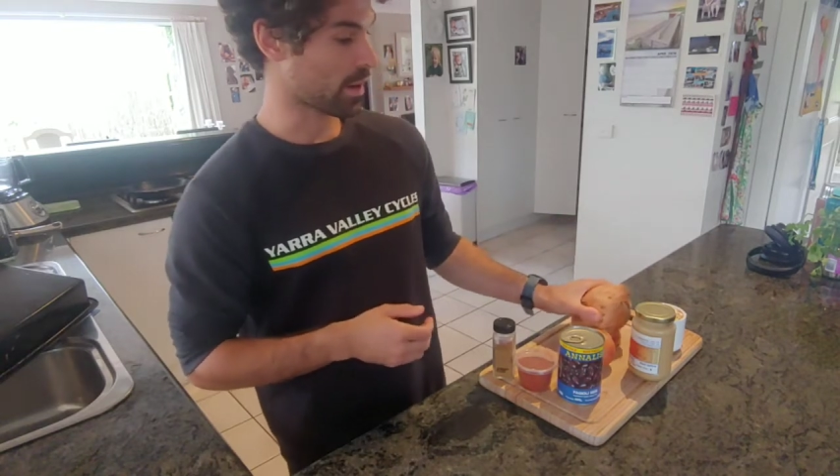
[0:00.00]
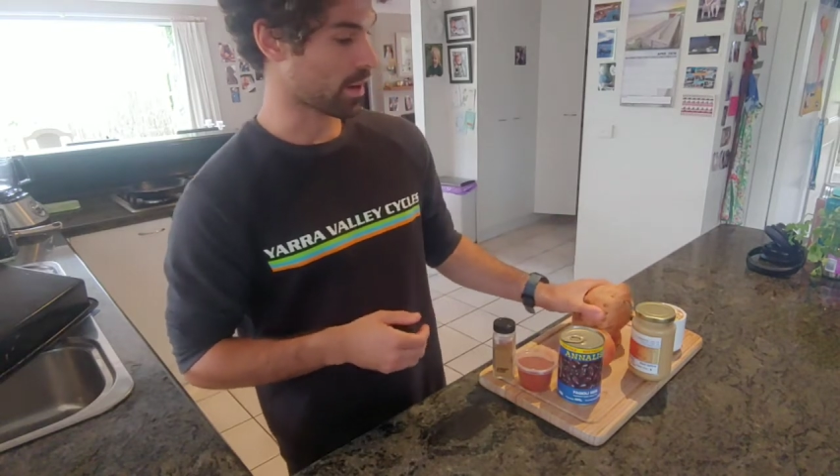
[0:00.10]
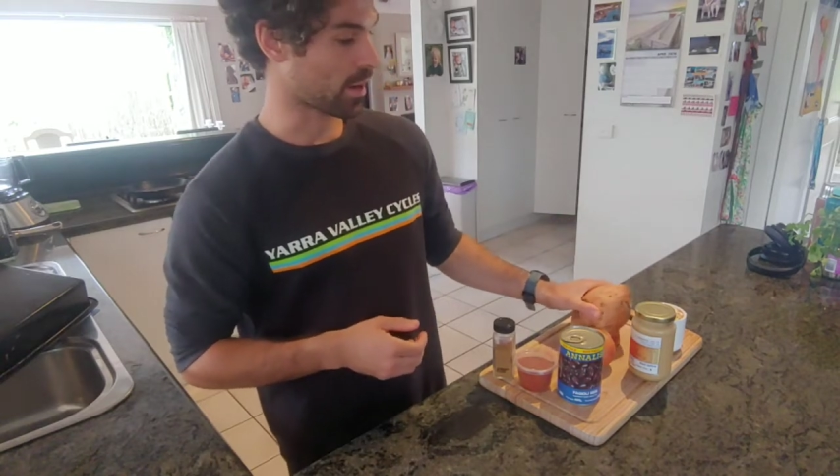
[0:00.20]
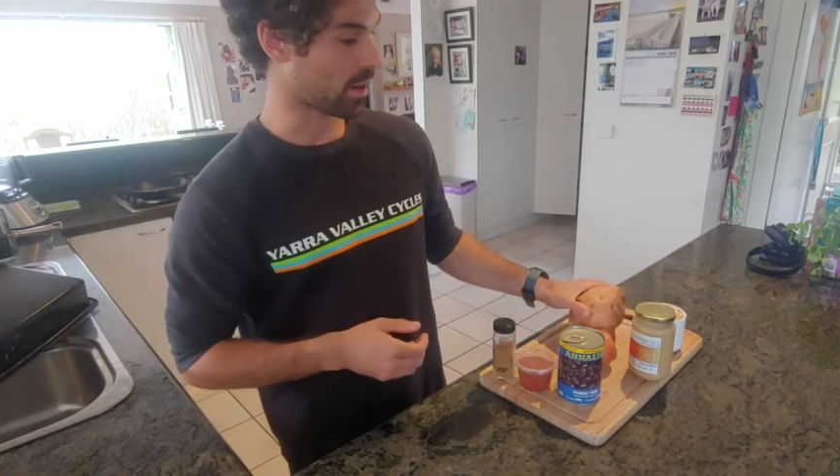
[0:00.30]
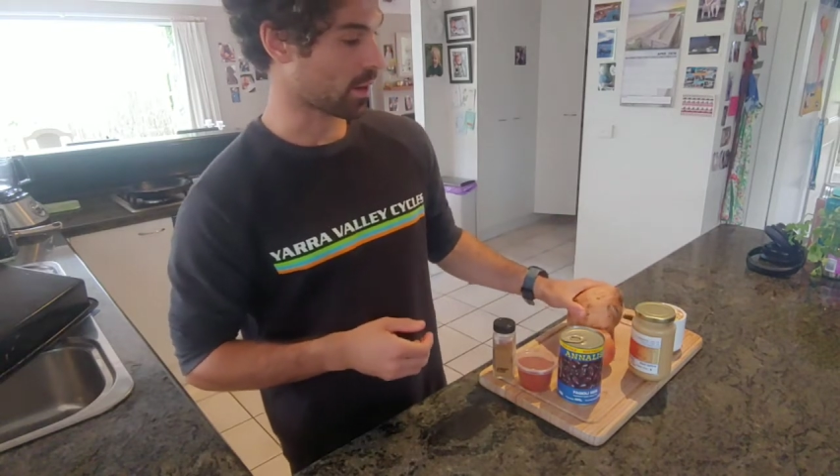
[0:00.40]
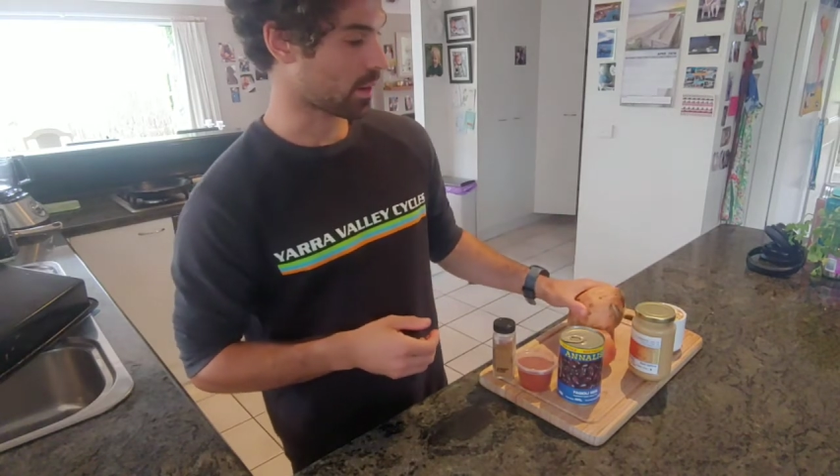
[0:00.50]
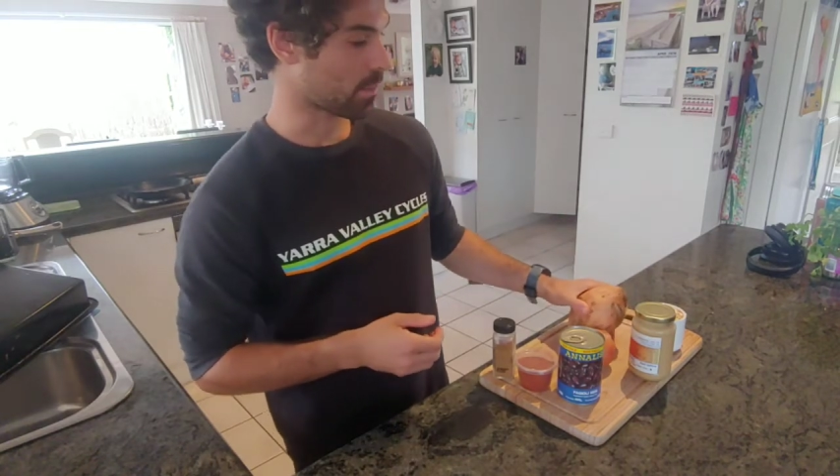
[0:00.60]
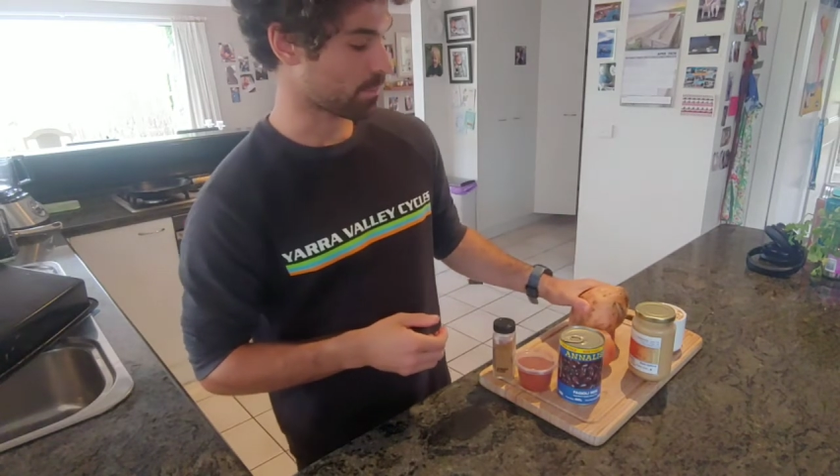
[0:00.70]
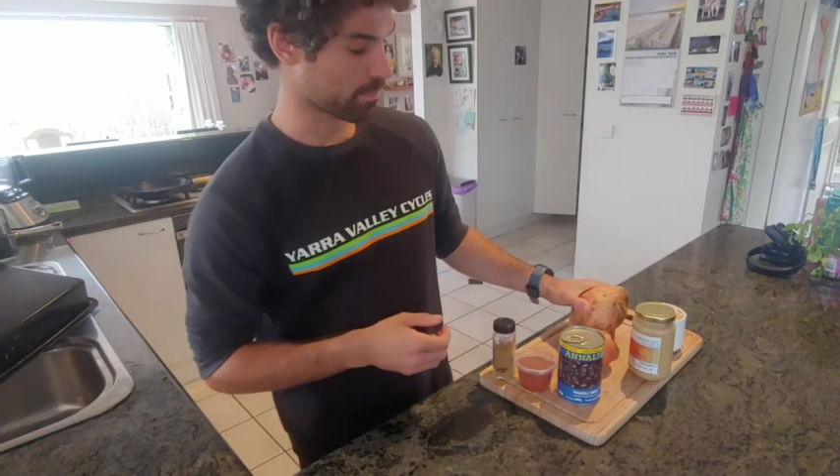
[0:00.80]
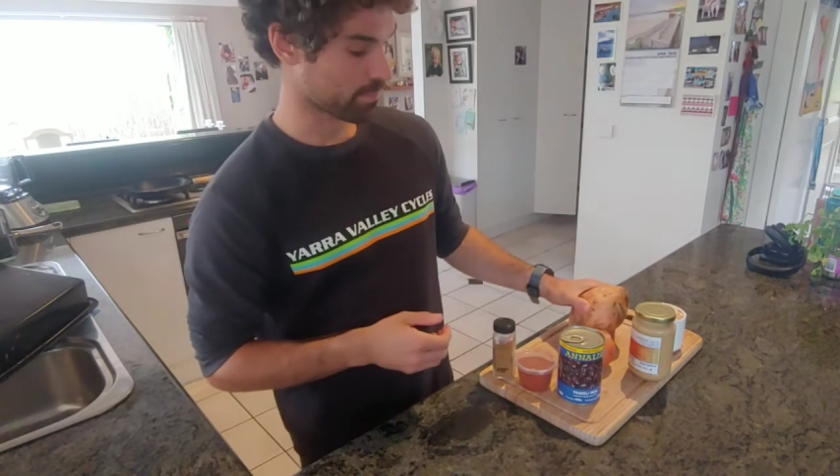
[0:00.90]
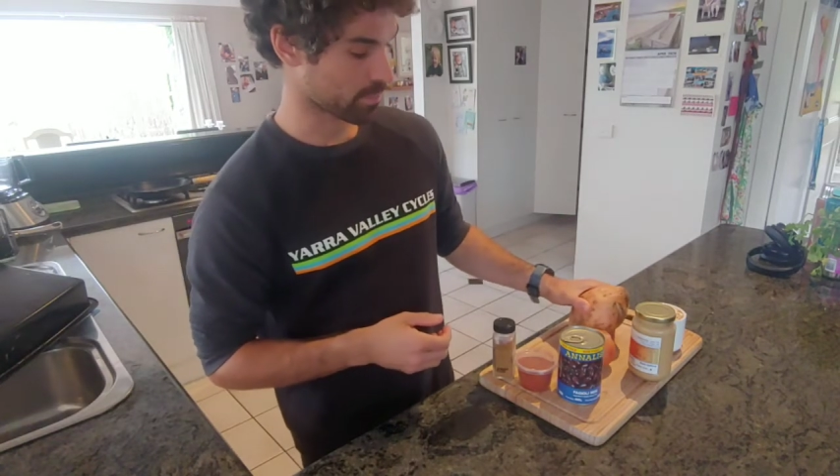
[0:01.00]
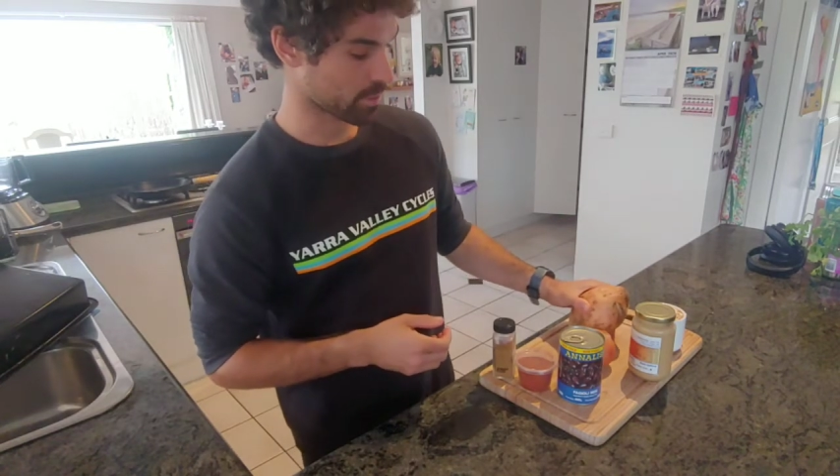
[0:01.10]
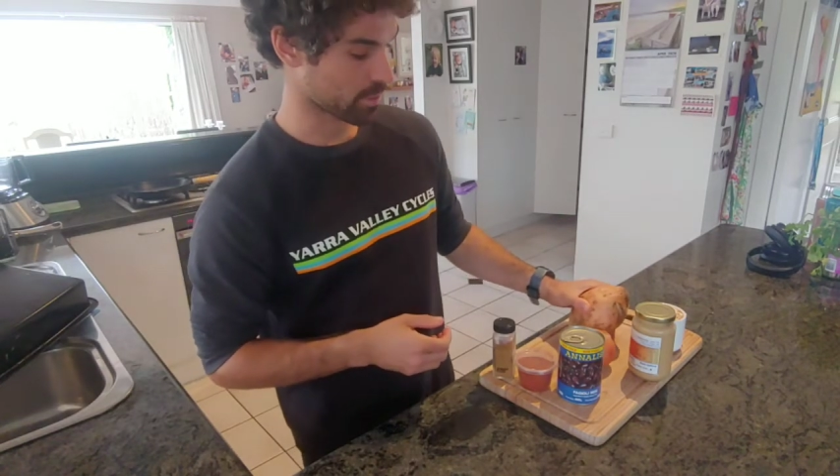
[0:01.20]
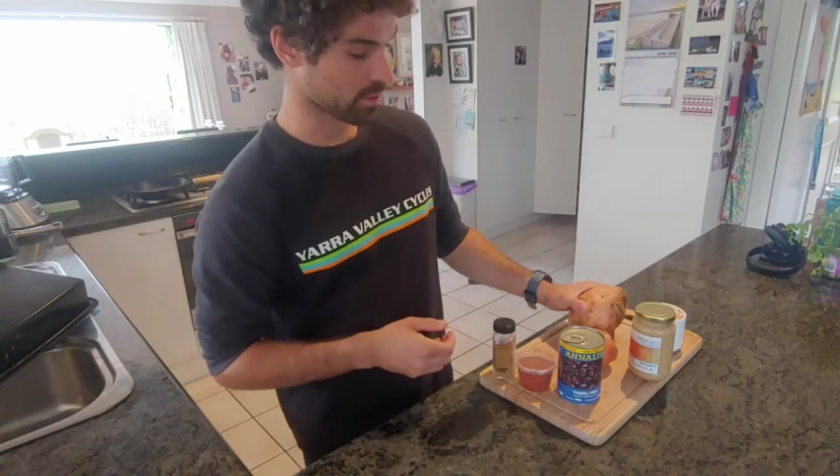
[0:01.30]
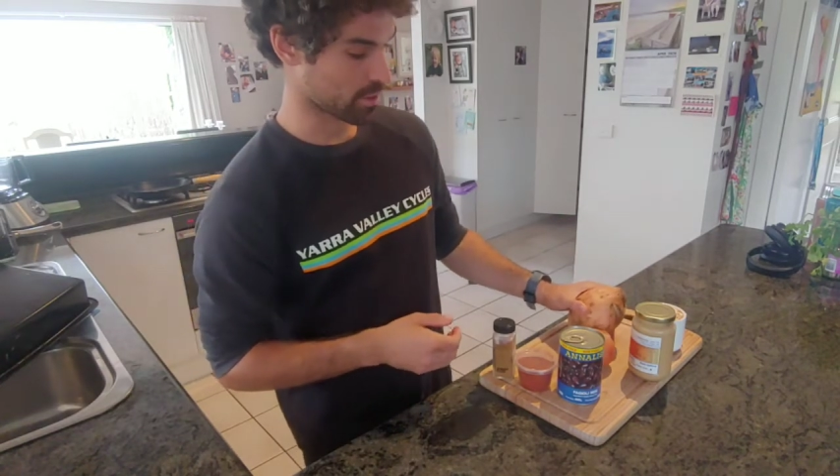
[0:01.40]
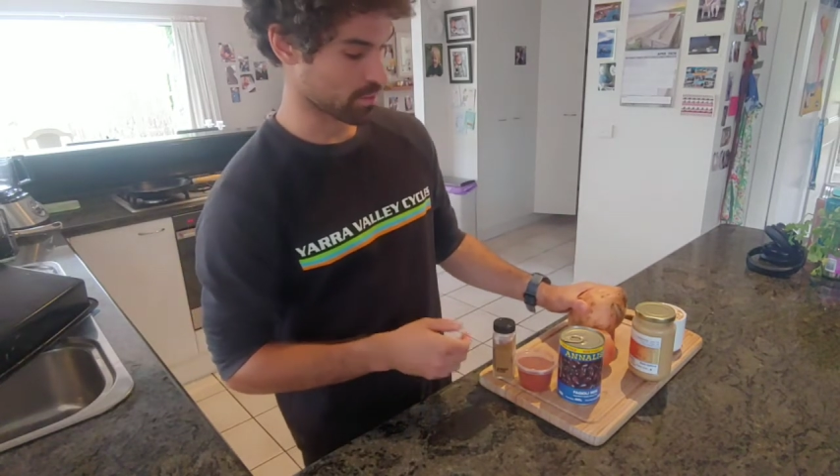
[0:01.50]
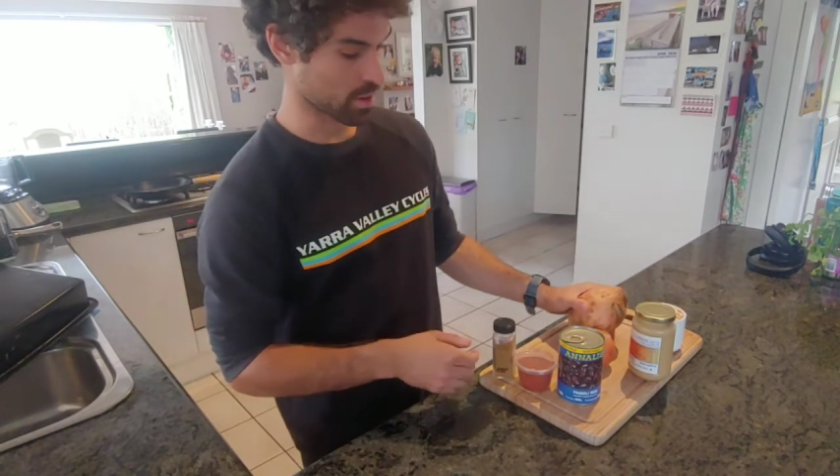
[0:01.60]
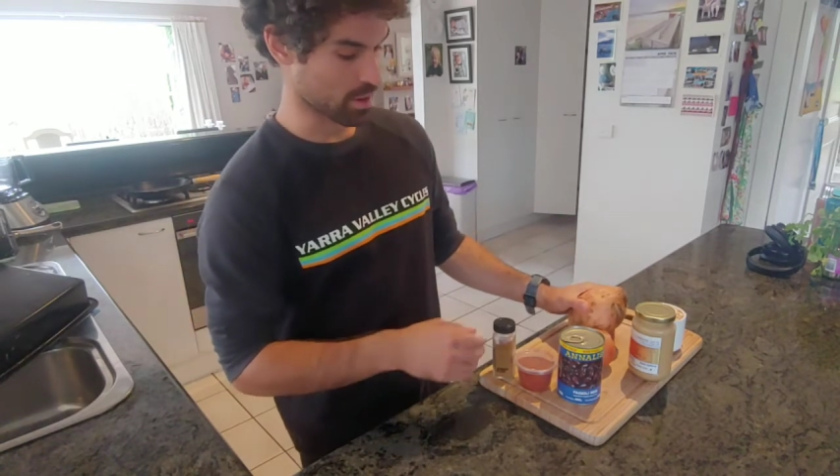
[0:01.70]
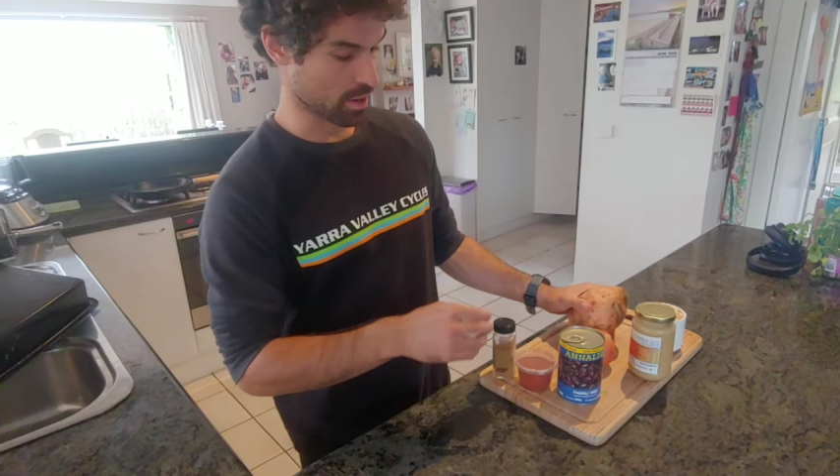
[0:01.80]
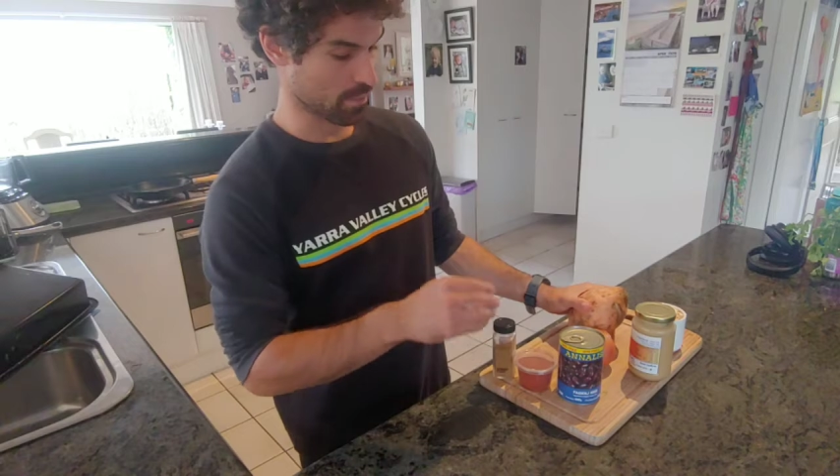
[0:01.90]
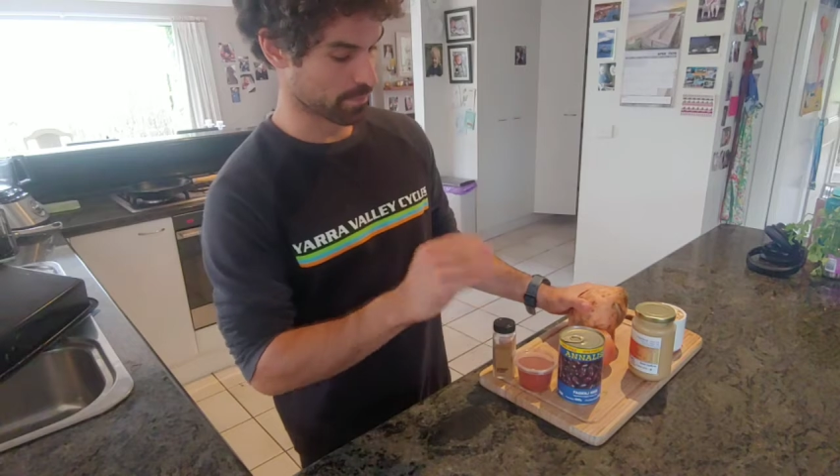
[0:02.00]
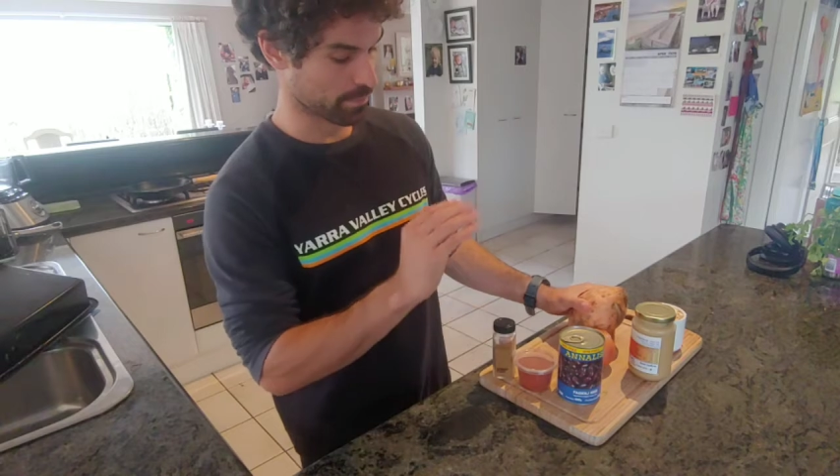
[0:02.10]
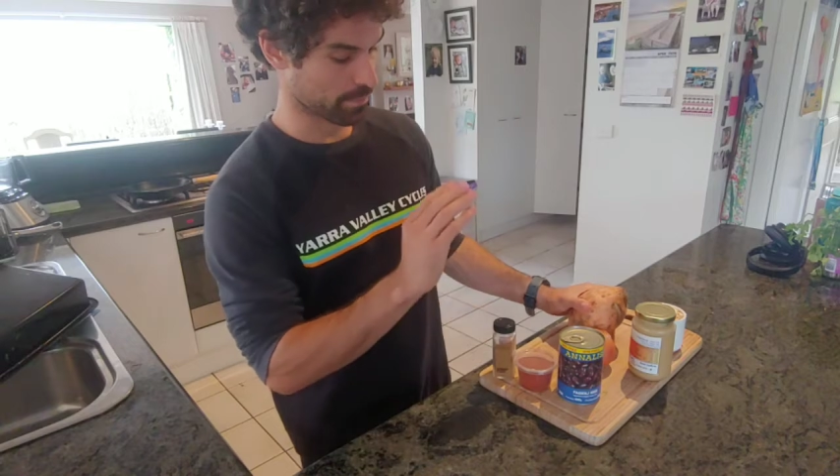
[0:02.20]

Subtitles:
We've got